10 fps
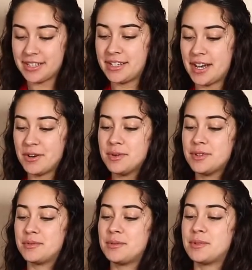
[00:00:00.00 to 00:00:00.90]
Now
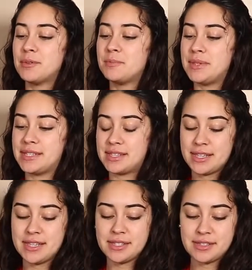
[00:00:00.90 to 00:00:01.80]
we will beat
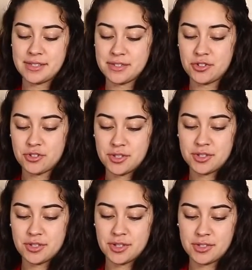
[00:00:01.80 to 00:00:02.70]
this just
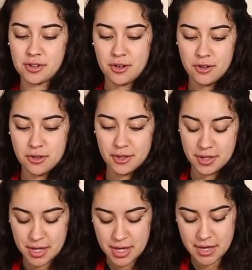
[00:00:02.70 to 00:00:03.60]
until it's
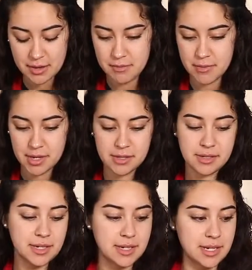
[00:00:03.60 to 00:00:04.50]
all
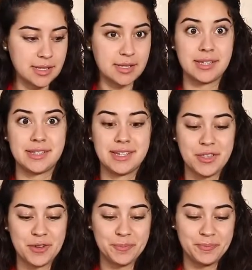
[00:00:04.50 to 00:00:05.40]
mixed nicely
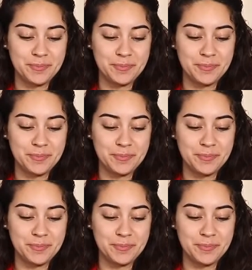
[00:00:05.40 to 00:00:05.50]
together.